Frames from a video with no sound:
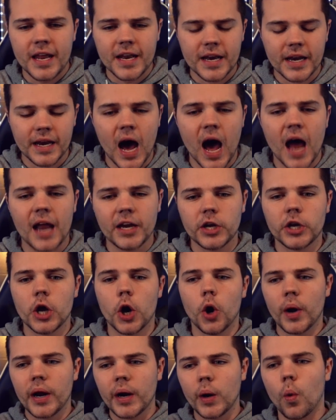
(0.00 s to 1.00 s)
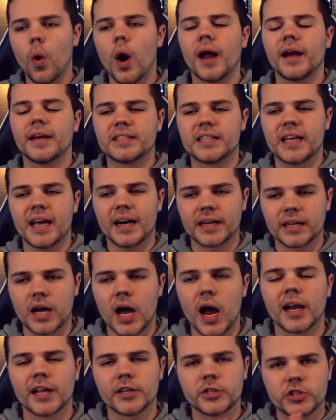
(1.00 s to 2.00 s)
not knowing what
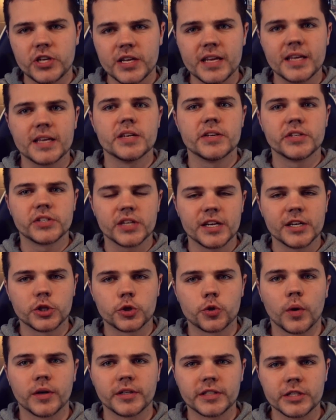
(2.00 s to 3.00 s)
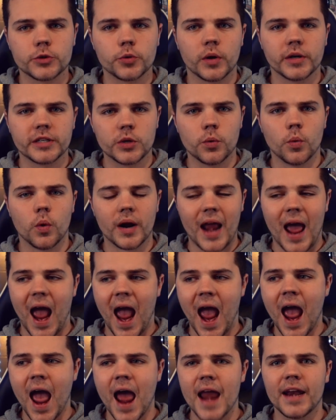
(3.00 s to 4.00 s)
technology is in 2021.
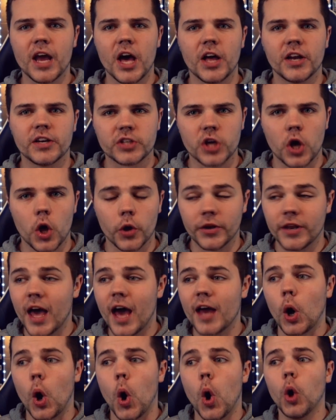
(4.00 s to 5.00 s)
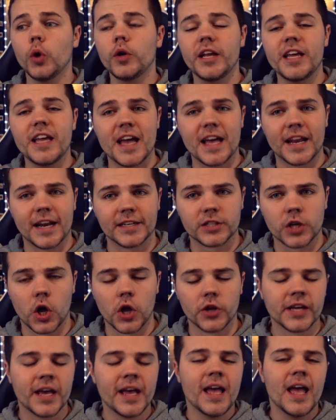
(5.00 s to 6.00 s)
An adult. Not only an
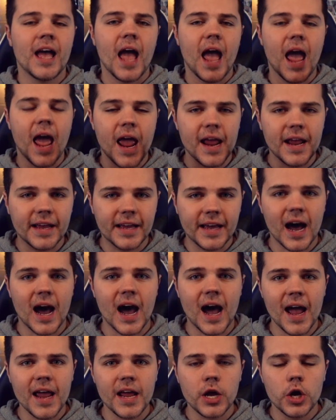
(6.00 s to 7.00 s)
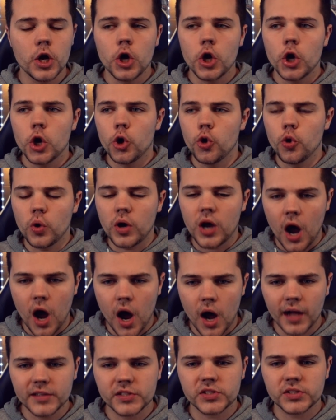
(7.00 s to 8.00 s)
adult, a guy who
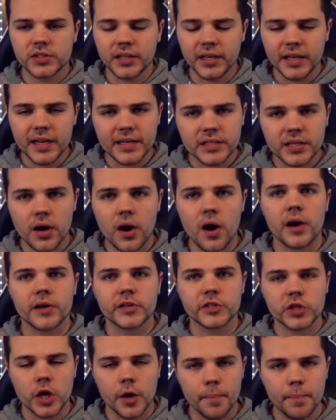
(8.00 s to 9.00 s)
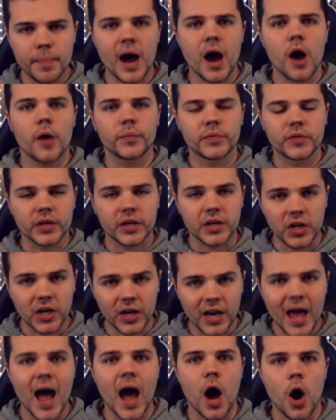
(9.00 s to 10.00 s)
constantly talks about the
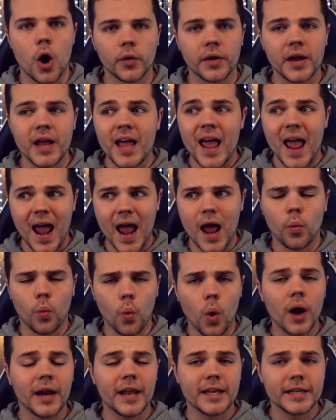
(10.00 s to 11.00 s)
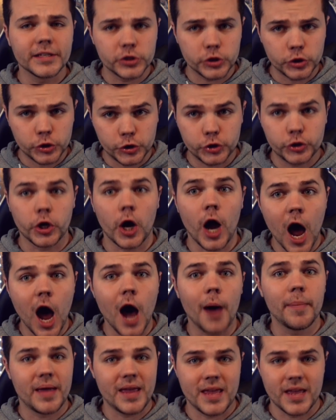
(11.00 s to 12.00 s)
cloud and what his
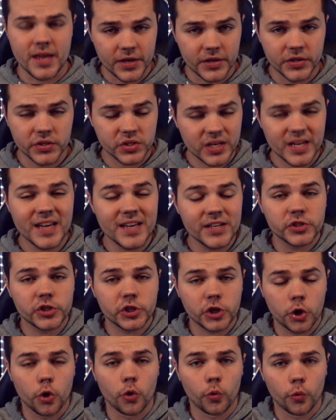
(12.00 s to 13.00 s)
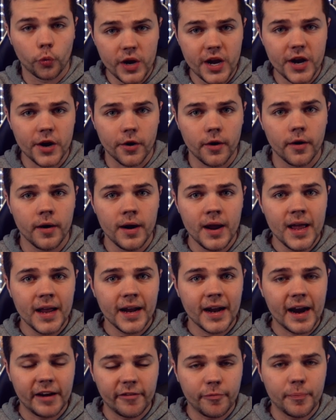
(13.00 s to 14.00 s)
job is, his career,
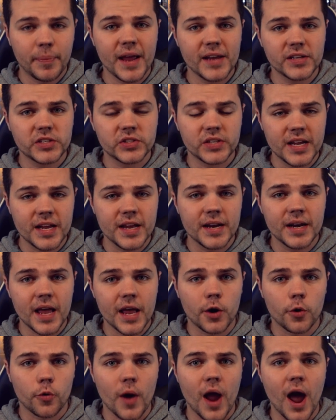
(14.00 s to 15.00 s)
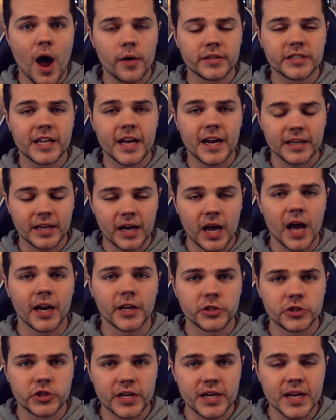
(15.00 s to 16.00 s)
kind of based in and around
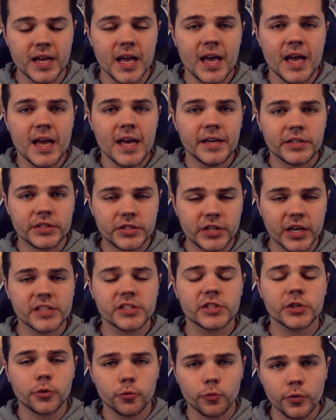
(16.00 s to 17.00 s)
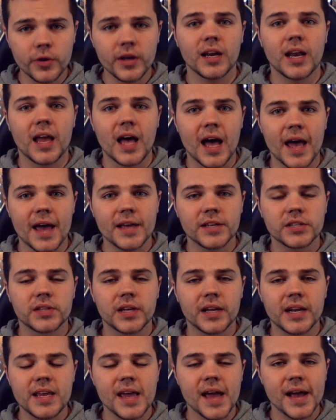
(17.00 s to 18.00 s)
technology, doesn't realize
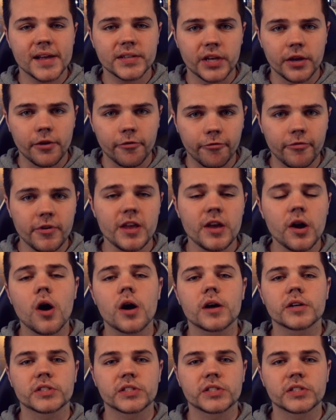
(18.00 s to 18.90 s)
that he has a VR